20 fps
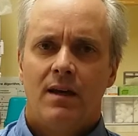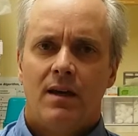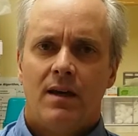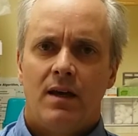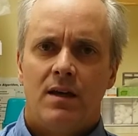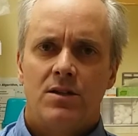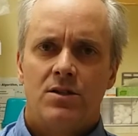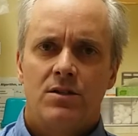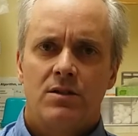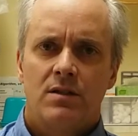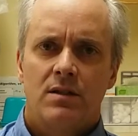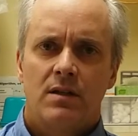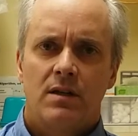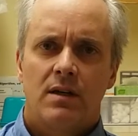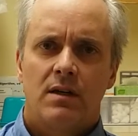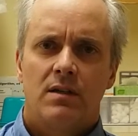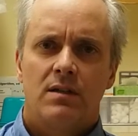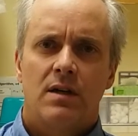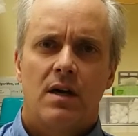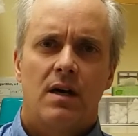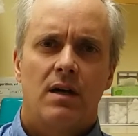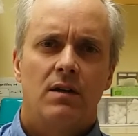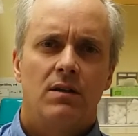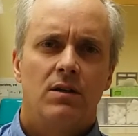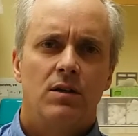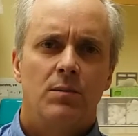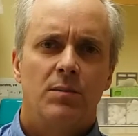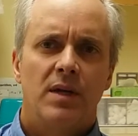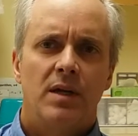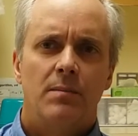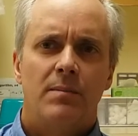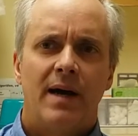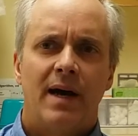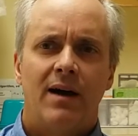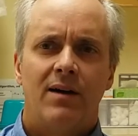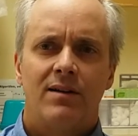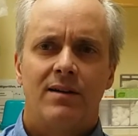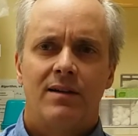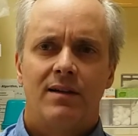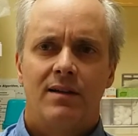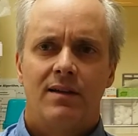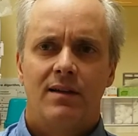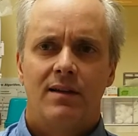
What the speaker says: And she'll talk a little bit about